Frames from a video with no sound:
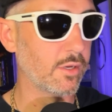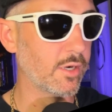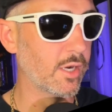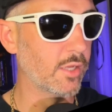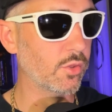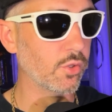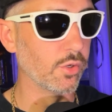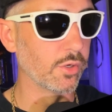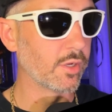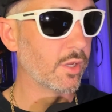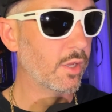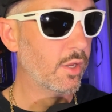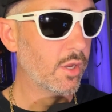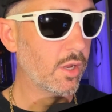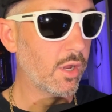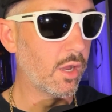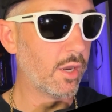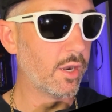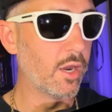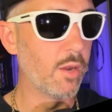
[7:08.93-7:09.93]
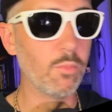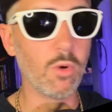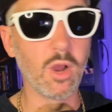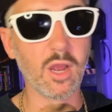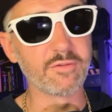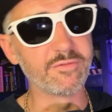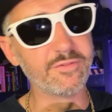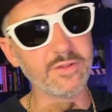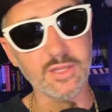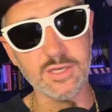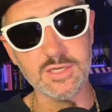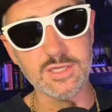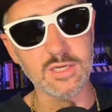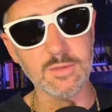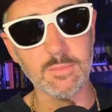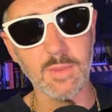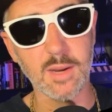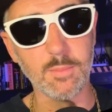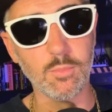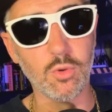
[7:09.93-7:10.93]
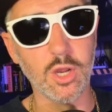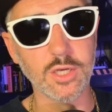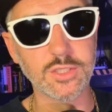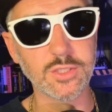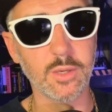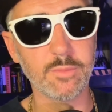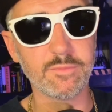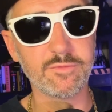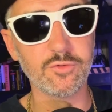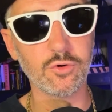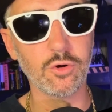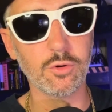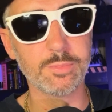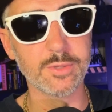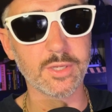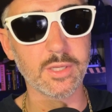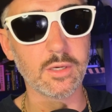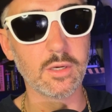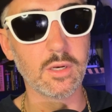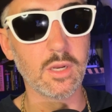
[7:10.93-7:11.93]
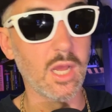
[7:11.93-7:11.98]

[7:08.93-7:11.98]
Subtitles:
And look, I know Mike Felon didn't make my top 4, but